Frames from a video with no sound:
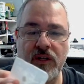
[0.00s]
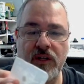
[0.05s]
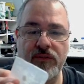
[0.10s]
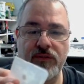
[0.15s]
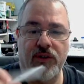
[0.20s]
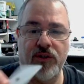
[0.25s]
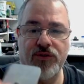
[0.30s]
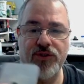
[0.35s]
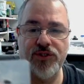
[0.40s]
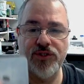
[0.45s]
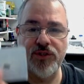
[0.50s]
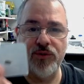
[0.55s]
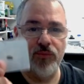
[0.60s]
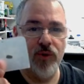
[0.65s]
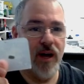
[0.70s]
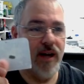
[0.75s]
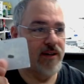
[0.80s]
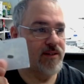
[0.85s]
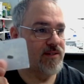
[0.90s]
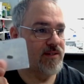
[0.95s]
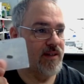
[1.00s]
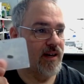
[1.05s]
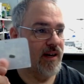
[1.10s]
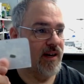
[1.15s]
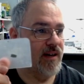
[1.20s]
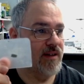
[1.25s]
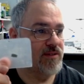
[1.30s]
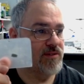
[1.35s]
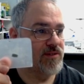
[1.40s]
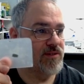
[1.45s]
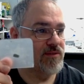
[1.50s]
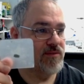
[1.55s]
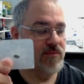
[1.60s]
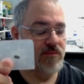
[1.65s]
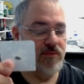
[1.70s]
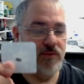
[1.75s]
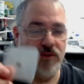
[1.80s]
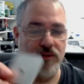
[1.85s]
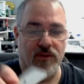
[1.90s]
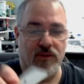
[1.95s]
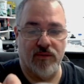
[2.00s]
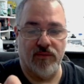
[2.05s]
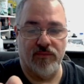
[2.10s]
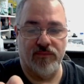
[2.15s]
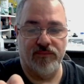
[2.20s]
they're just the right size to